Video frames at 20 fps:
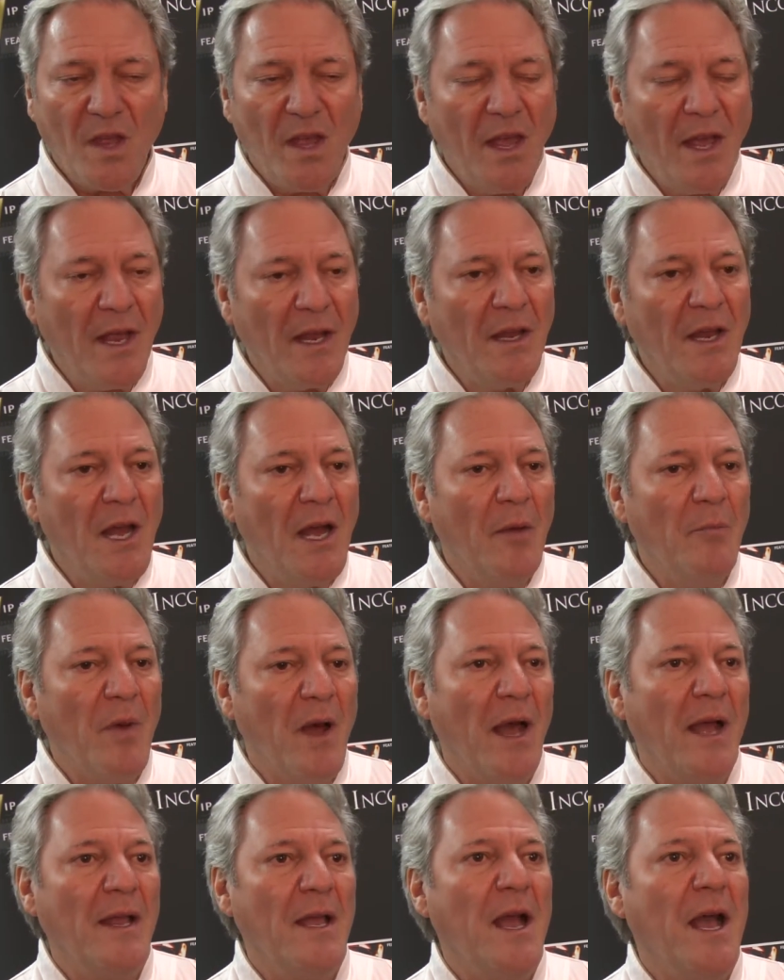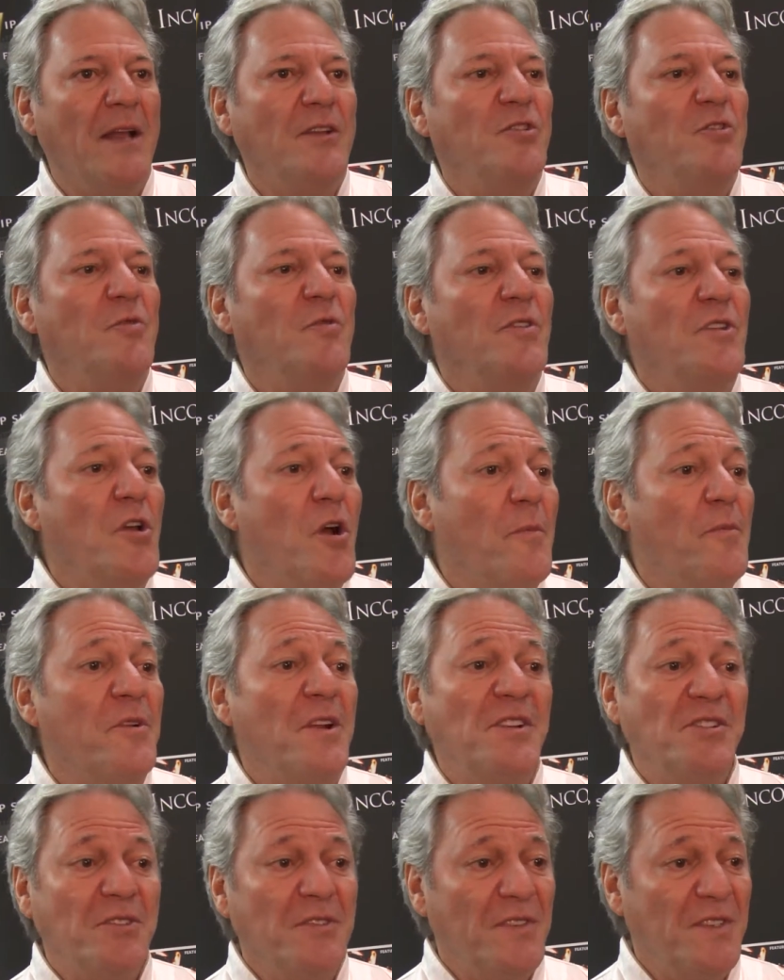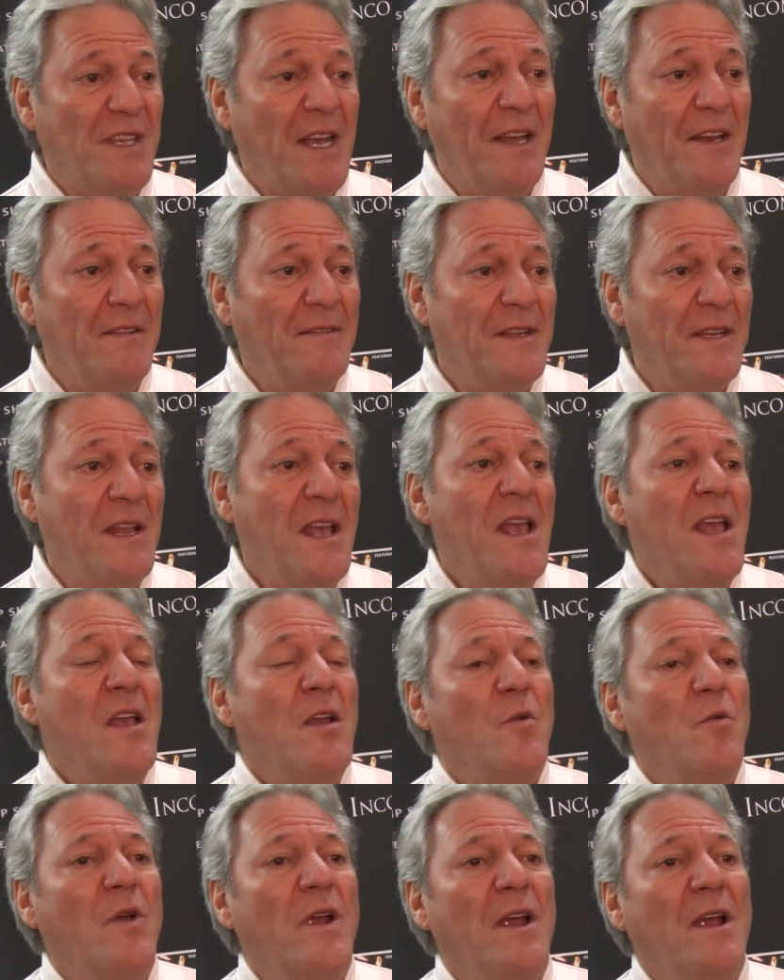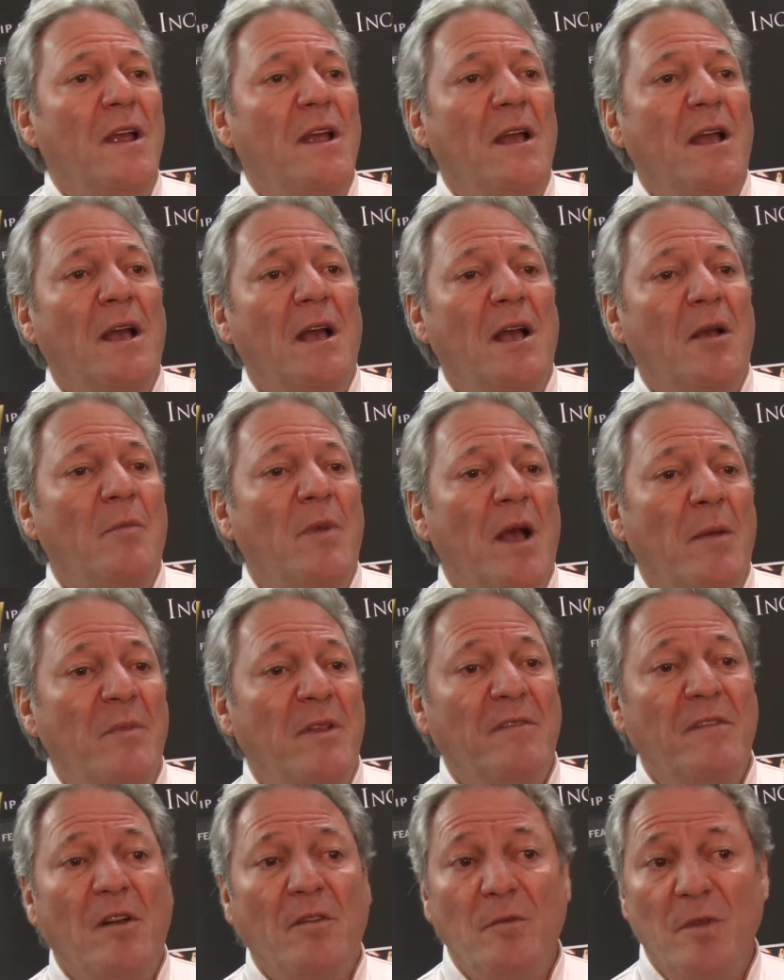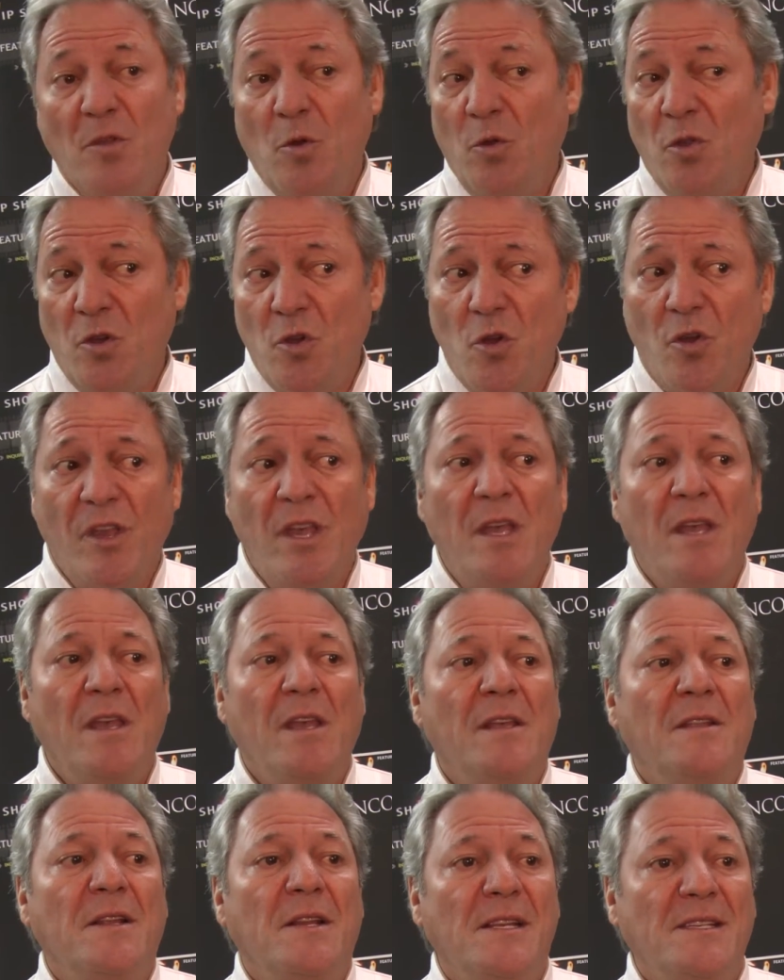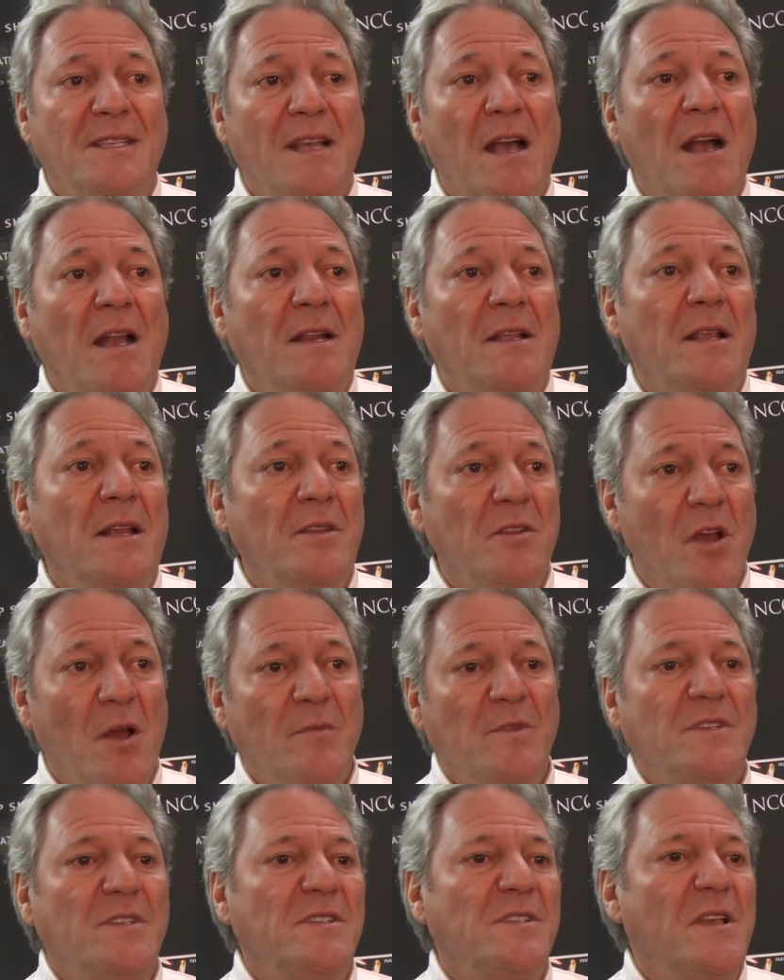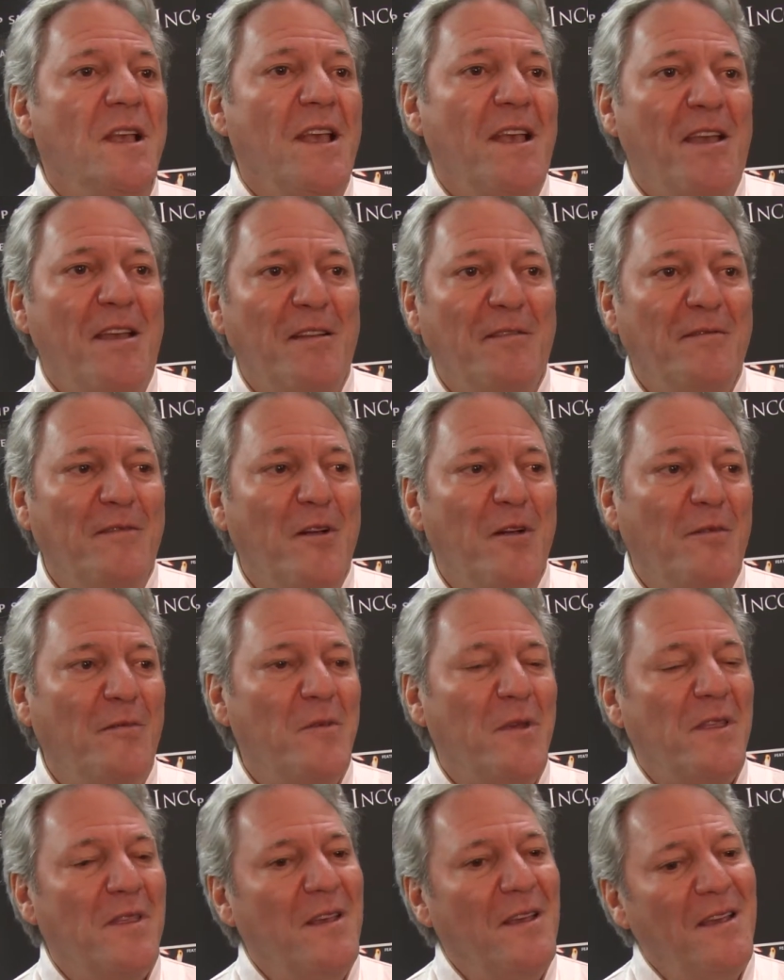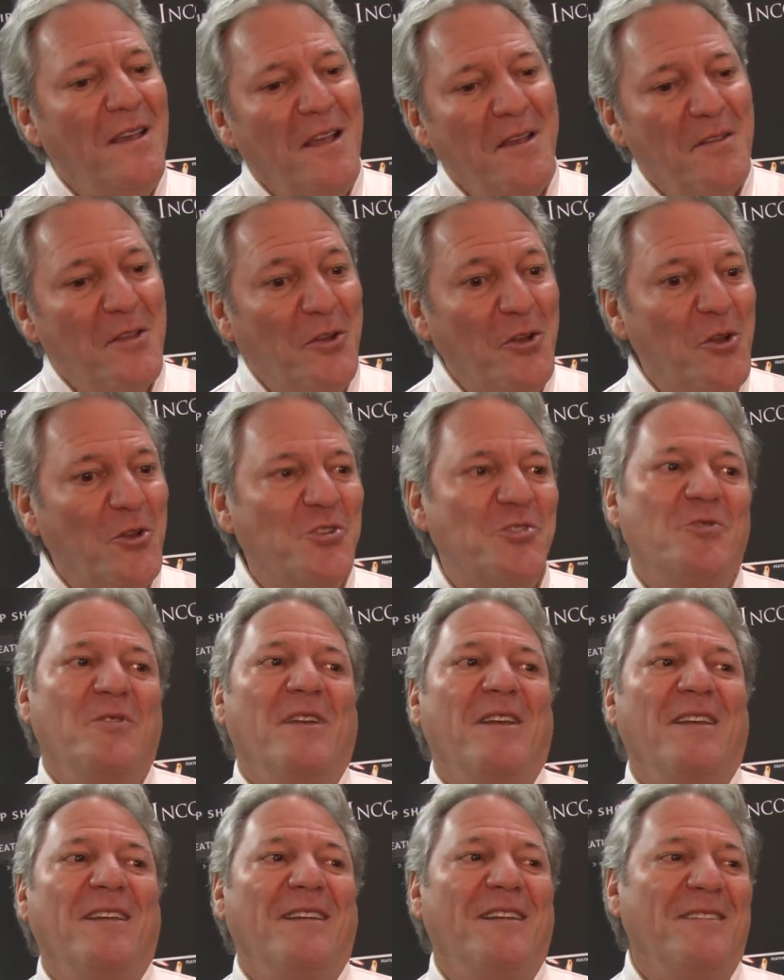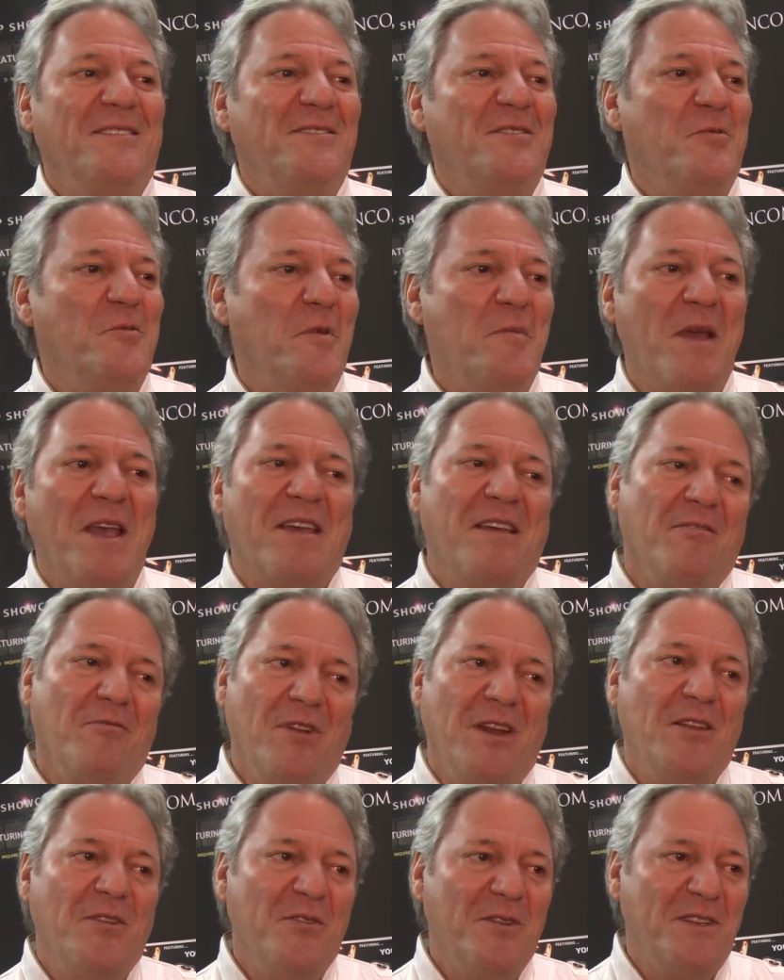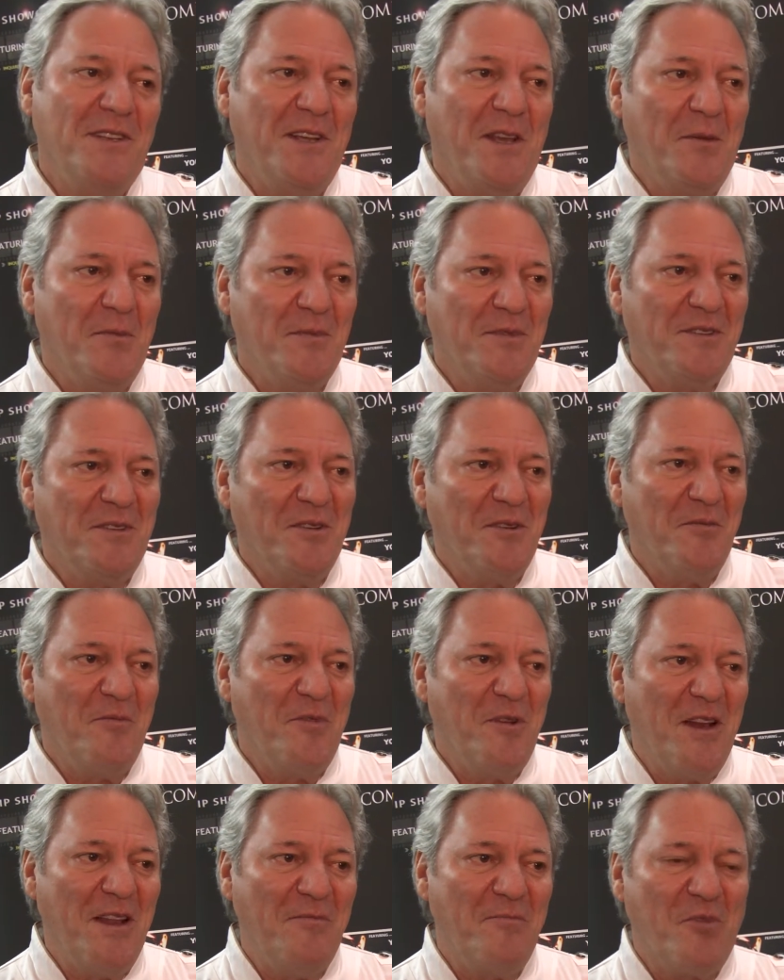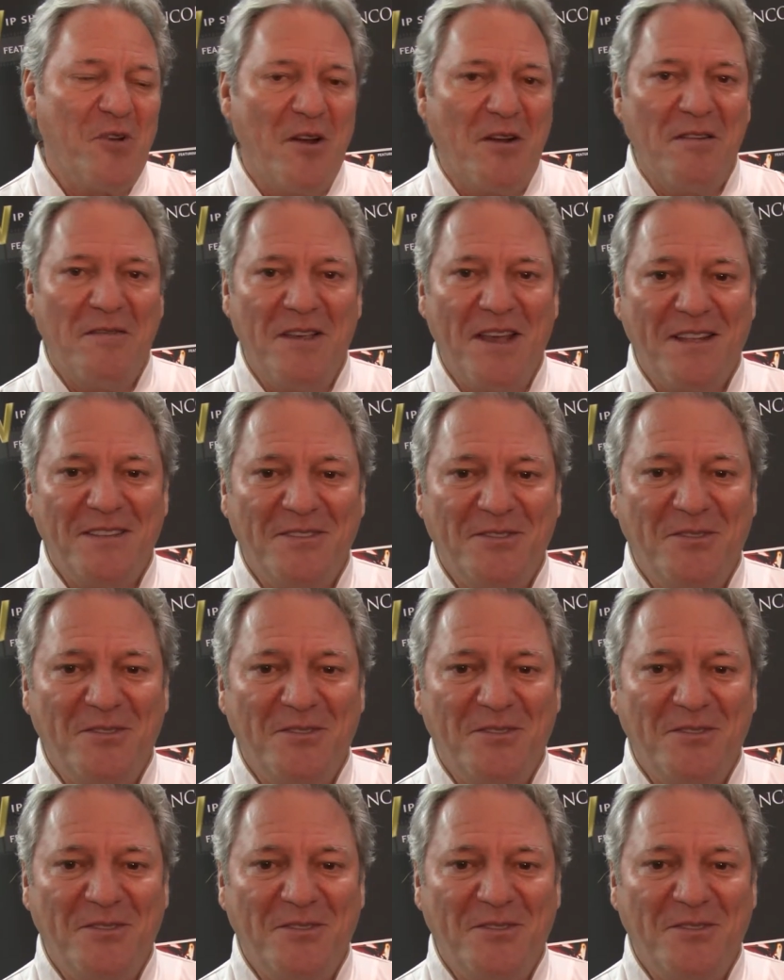And I do the operational side of it, where I'm involved with all the cooking and the design, and then Thomas is involved with the nurturing. And so we make a really good team. So I'm really proud of that.